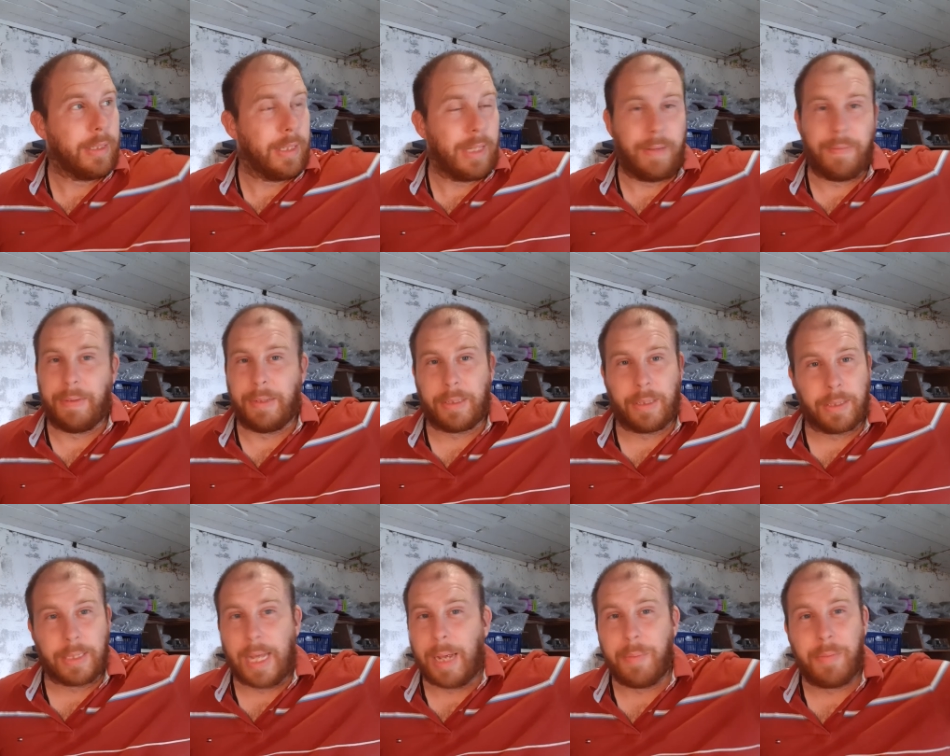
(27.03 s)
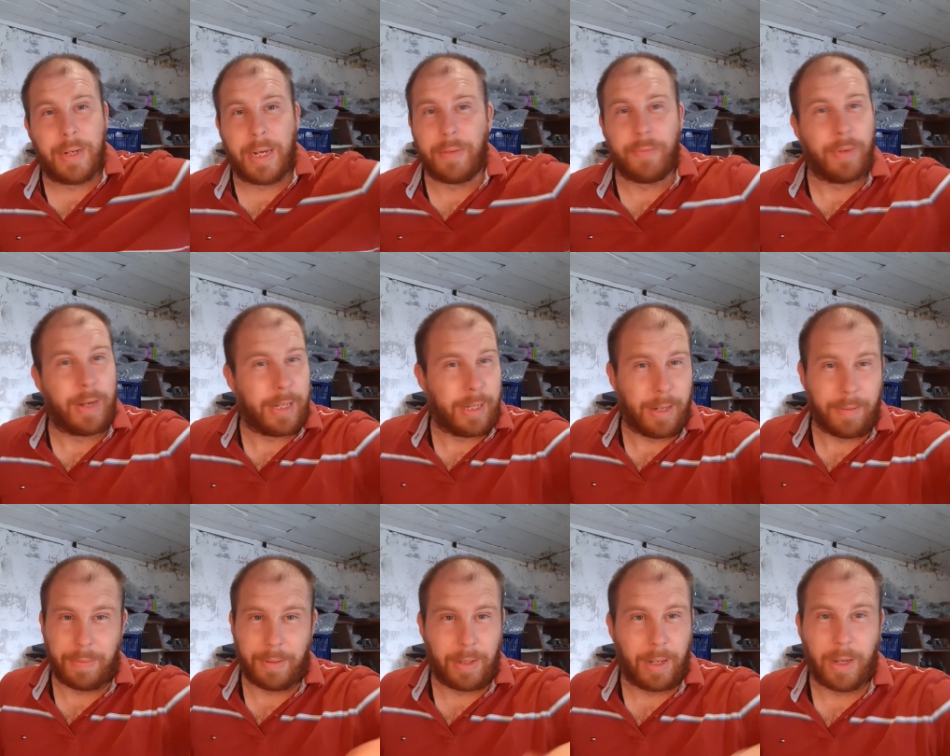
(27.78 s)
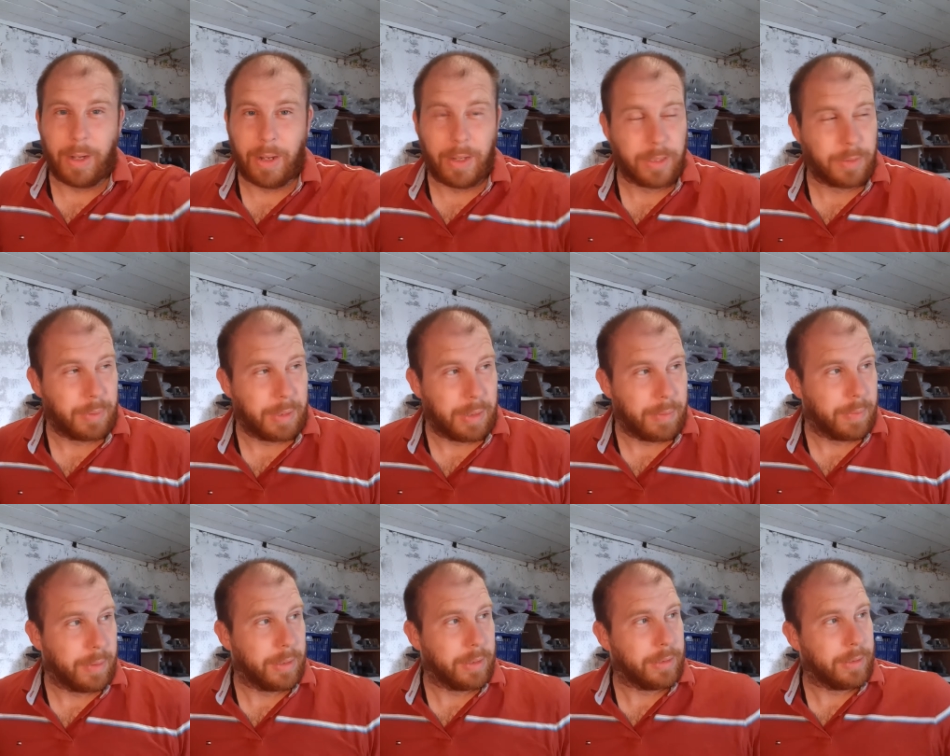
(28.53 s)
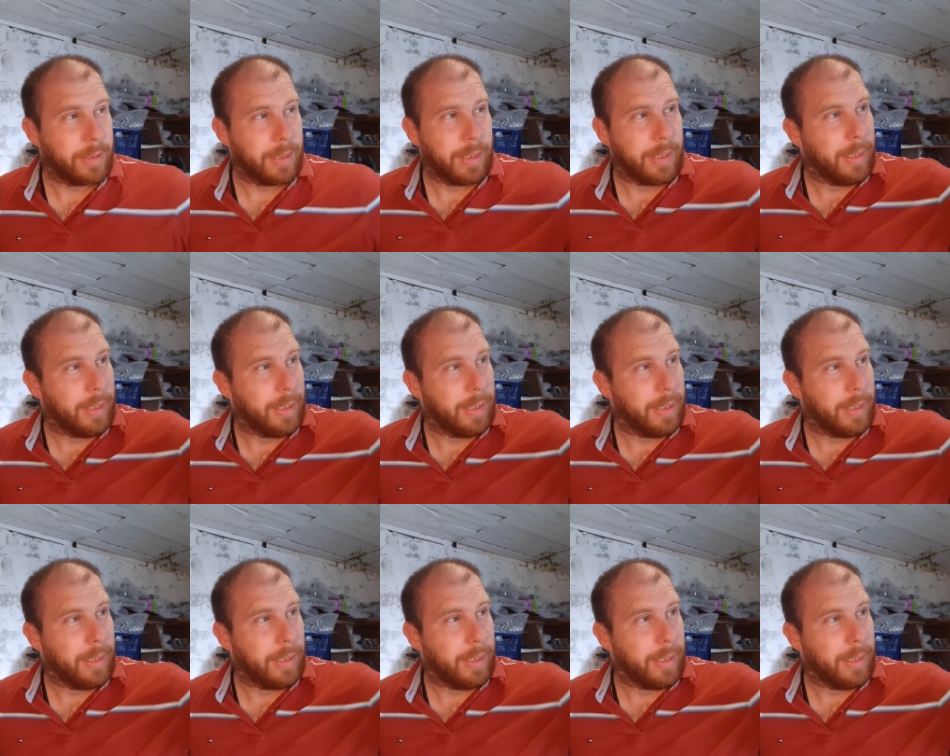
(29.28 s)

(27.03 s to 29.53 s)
if it starts hammering down rain, nothing like last week it was.